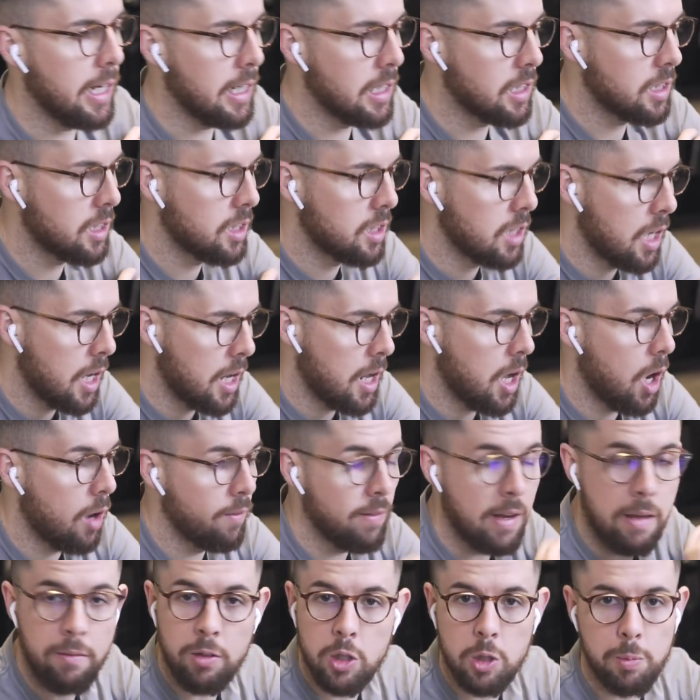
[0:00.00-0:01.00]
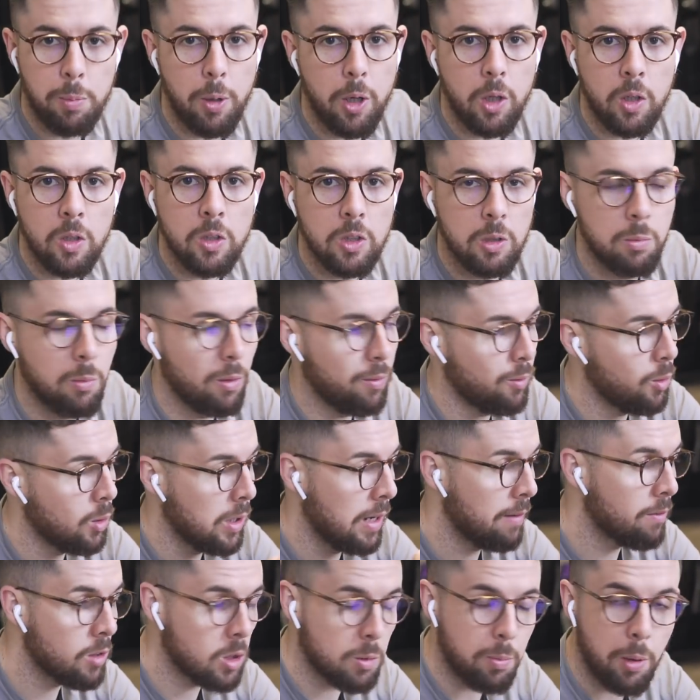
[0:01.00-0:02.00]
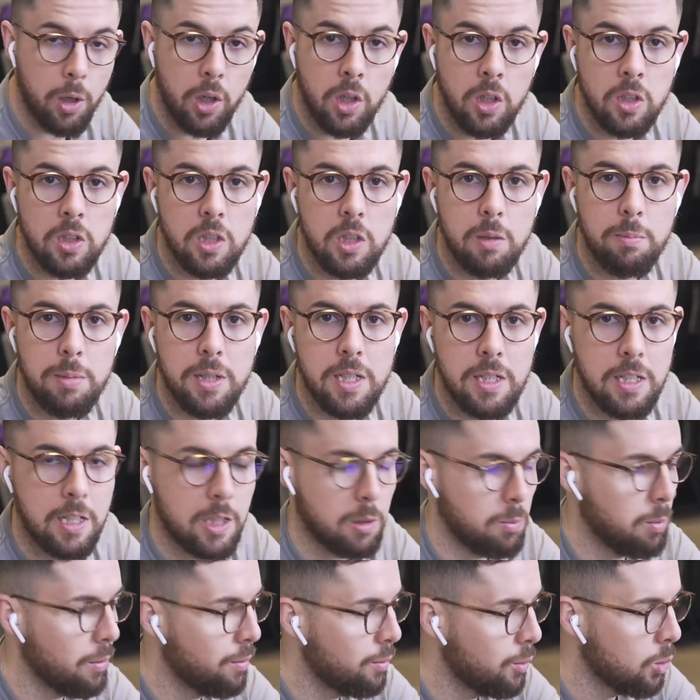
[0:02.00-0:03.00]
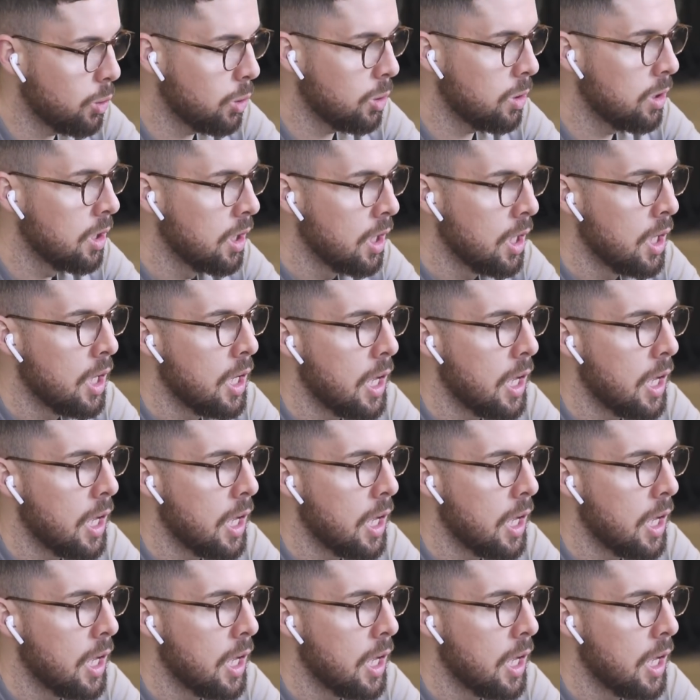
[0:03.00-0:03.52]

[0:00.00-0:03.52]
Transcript: He's uh, I've never spoken to him before, never spoken to the business before.